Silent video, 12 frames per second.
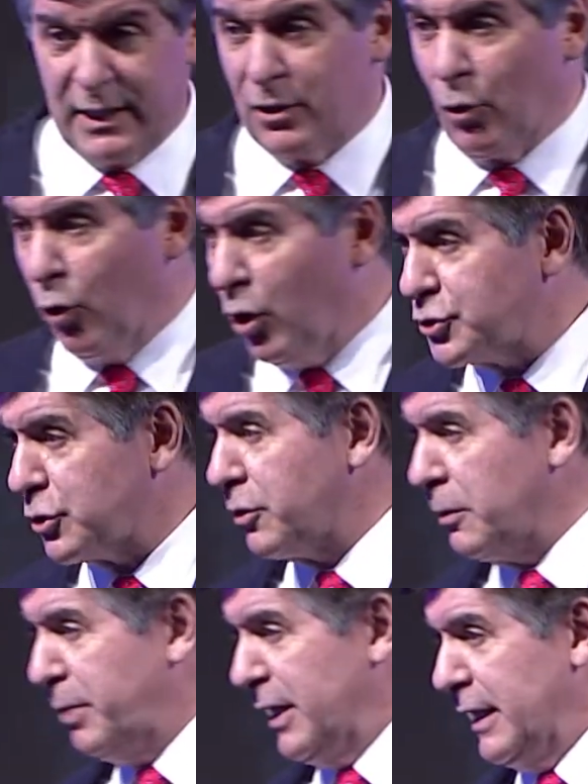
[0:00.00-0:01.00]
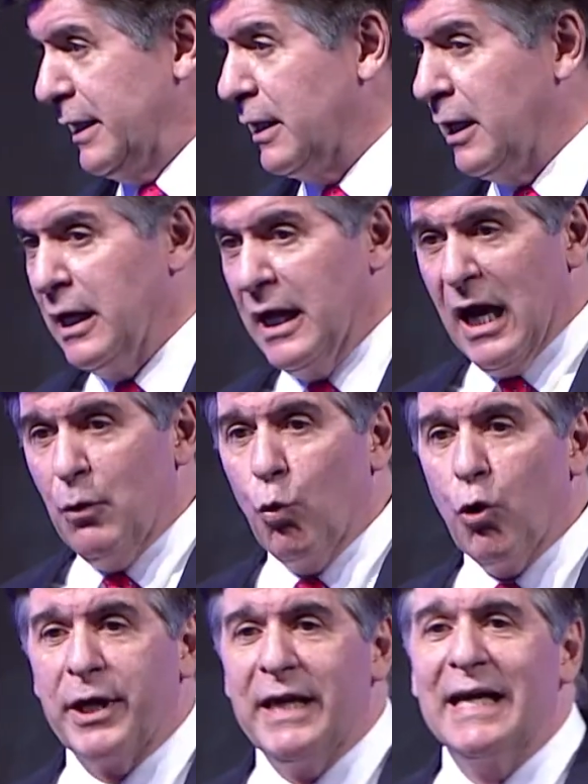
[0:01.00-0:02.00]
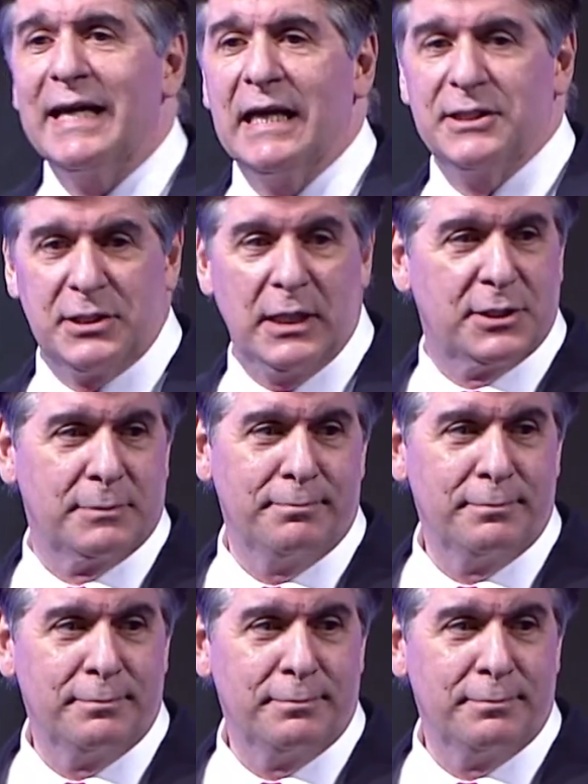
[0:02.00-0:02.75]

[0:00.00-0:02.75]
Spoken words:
are also competing and working against us.